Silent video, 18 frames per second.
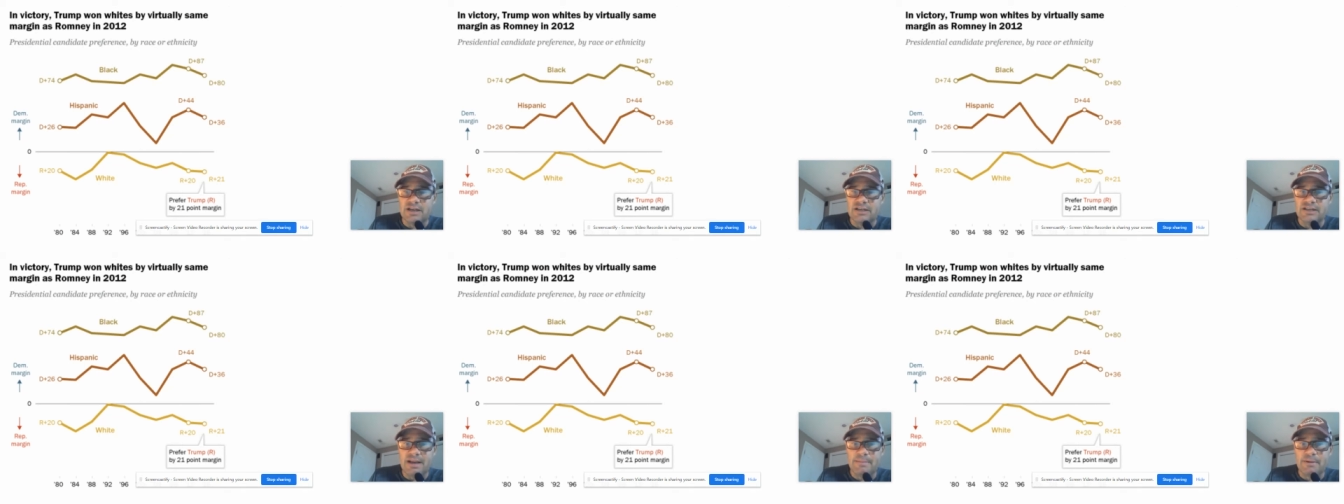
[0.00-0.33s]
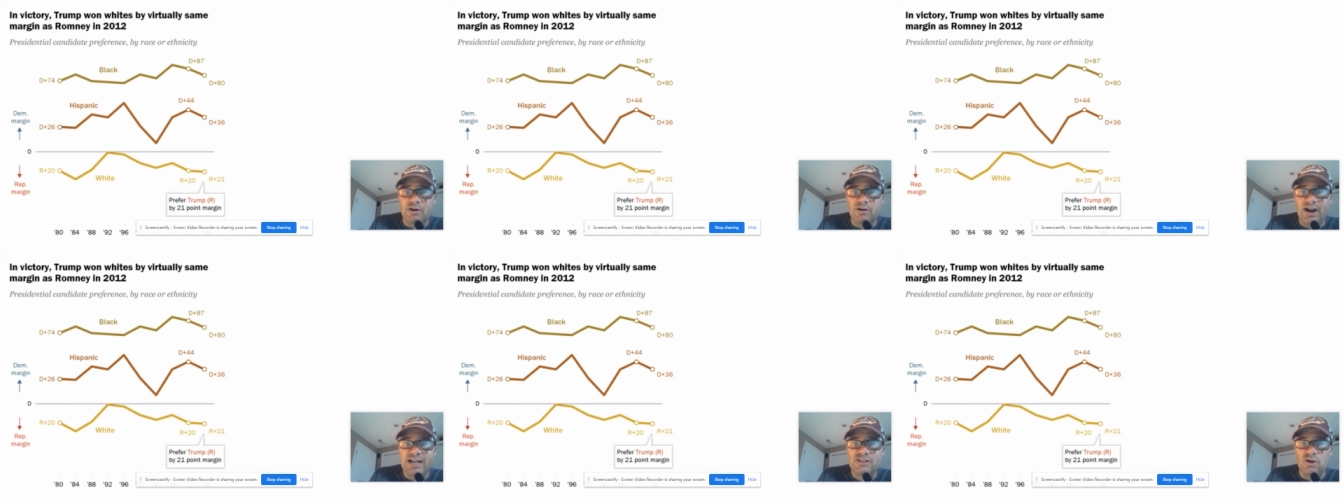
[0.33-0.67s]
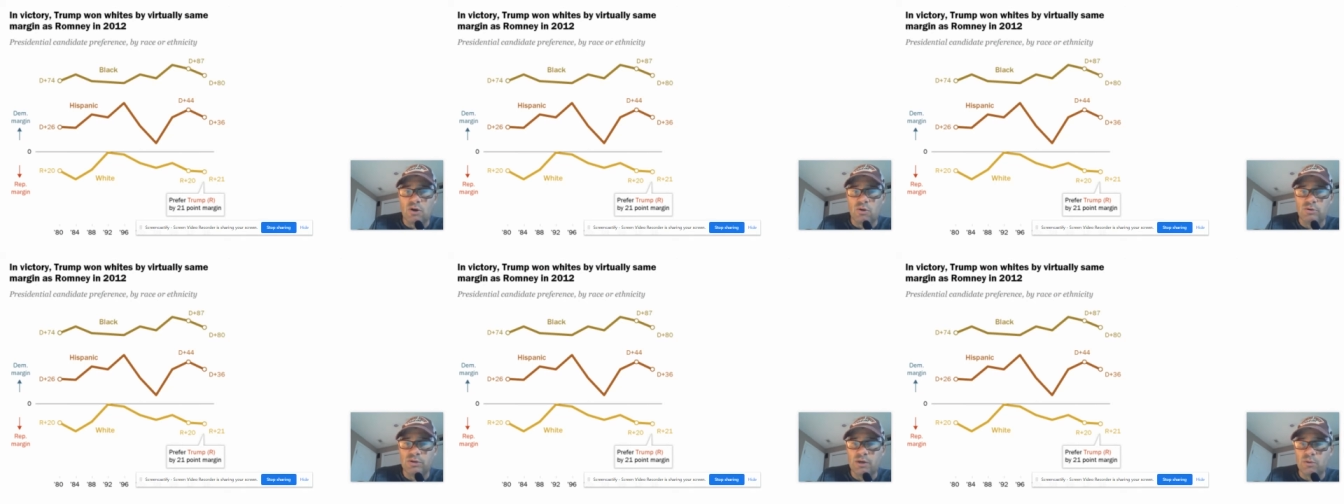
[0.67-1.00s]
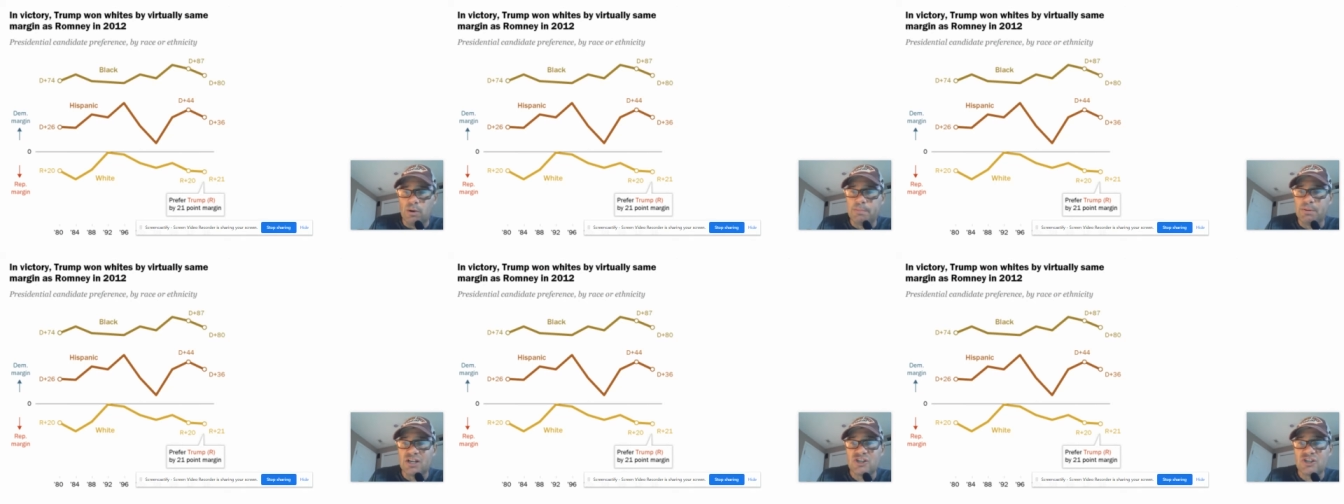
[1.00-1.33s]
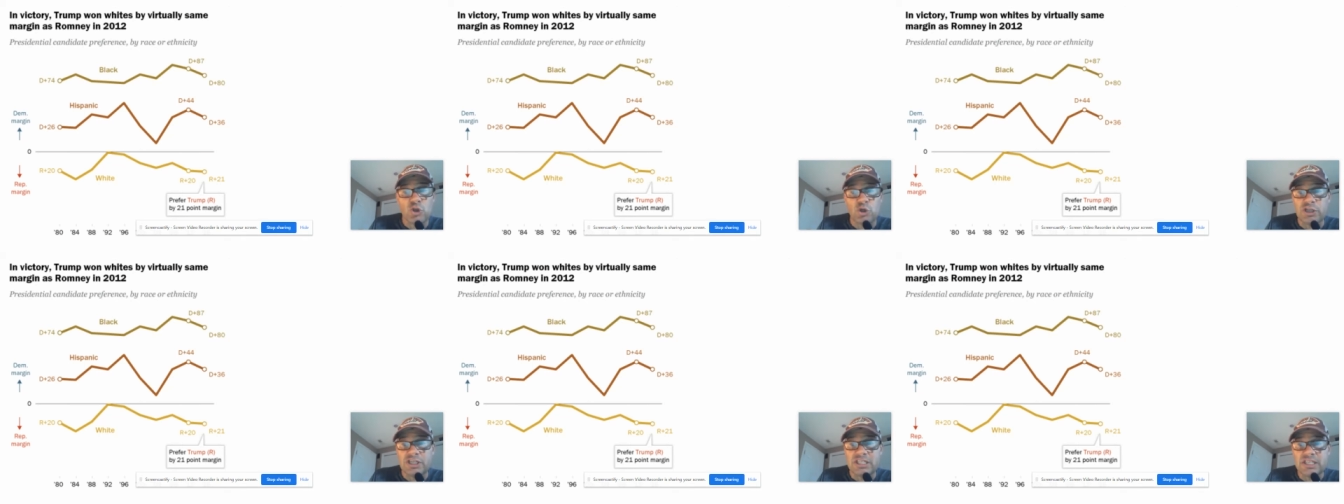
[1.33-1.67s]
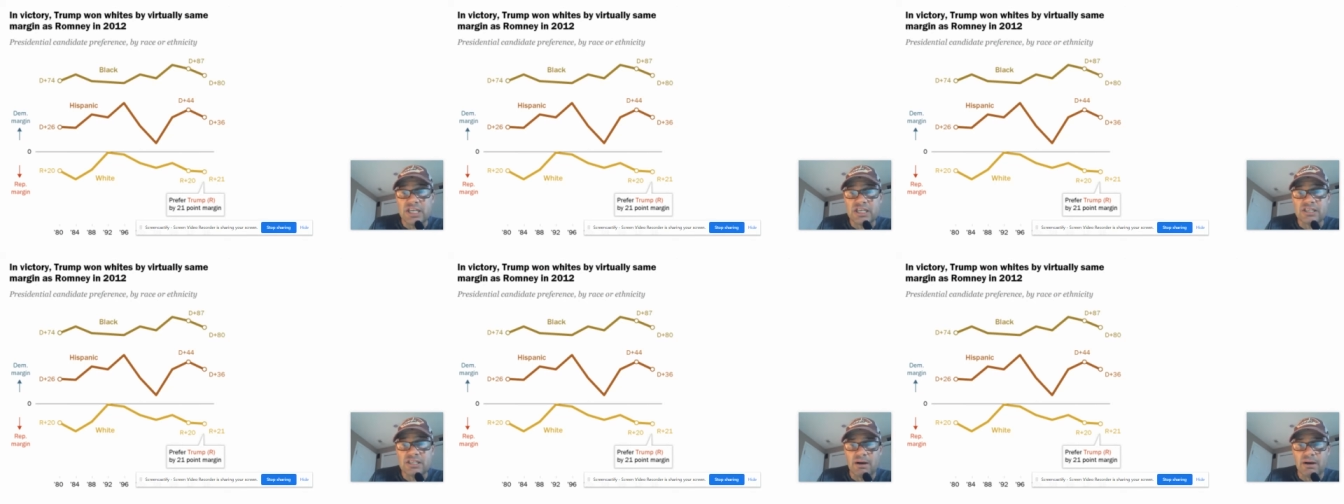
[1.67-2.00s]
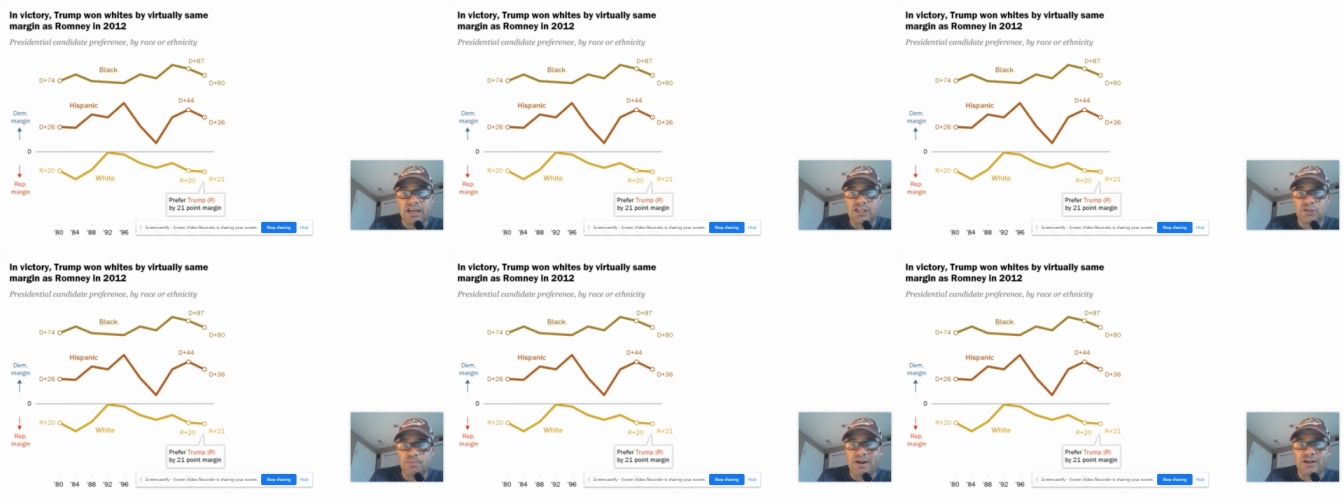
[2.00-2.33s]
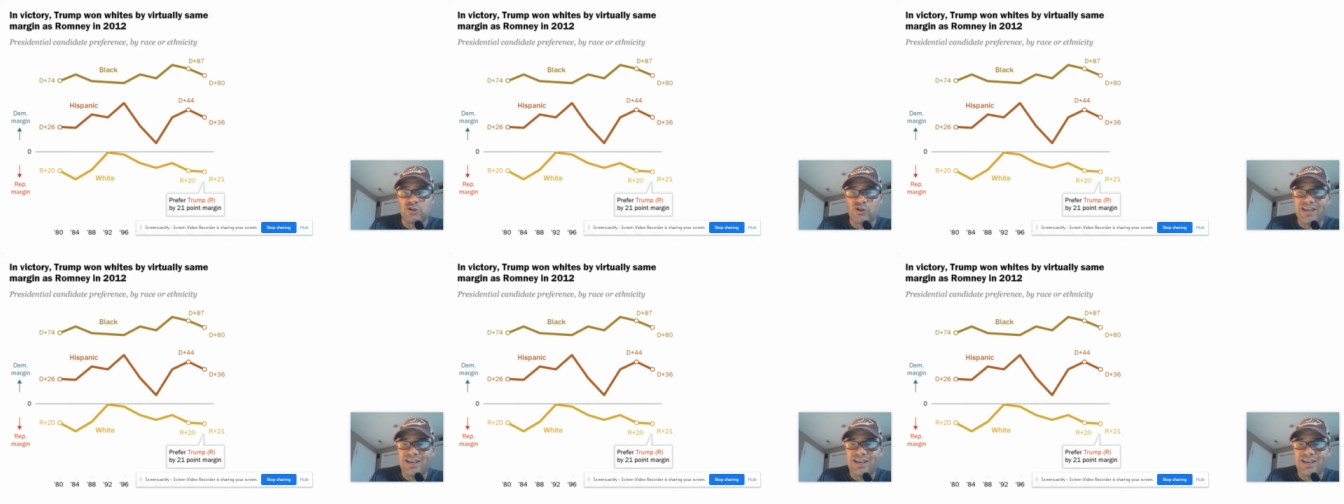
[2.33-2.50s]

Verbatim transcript: Democrats only were plus 36 among Hispanics.